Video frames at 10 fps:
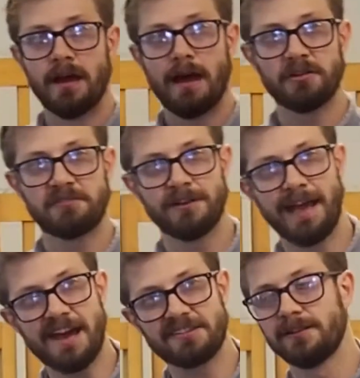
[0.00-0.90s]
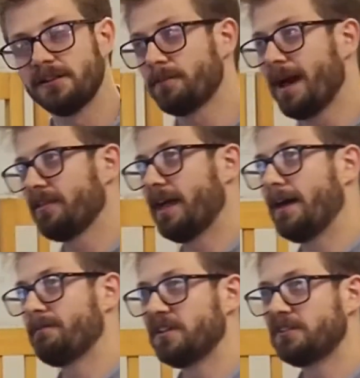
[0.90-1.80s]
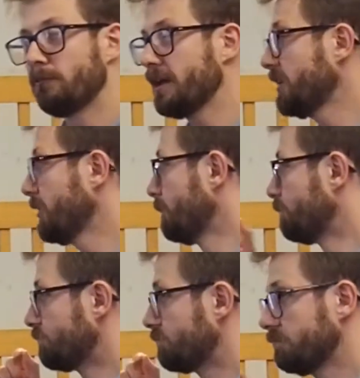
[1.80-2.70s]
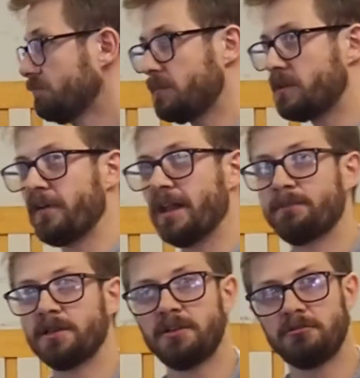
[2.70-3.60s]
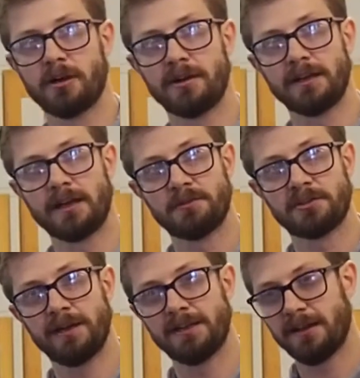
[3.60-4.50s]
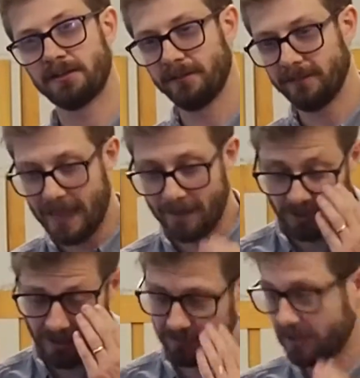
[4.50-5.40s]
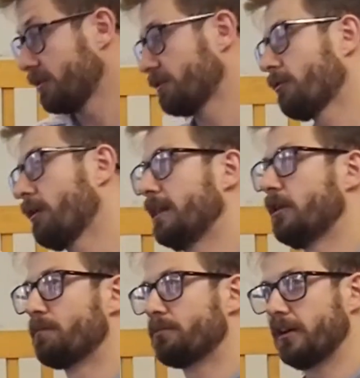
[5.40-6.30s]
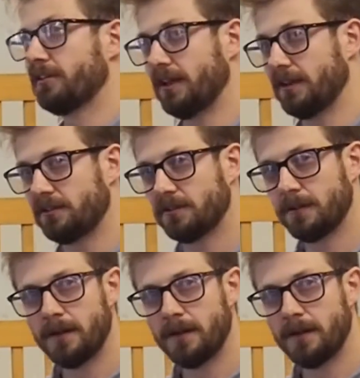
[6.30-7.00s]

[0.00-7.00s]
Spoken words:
And what's really excellent about that is that when you develop a new drug that comes straight out of the lab, you have to go through quite a long process.